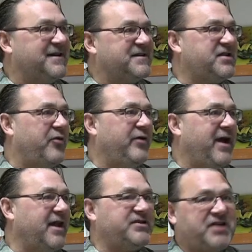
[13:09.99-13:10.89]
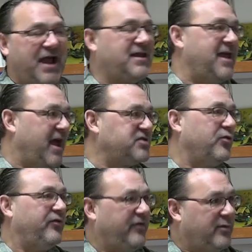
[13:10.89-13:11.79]
So we got to check the
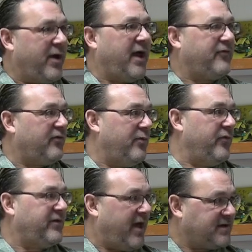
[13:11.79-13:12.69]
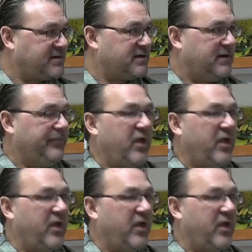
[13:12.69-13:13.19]
actual feedback from the test.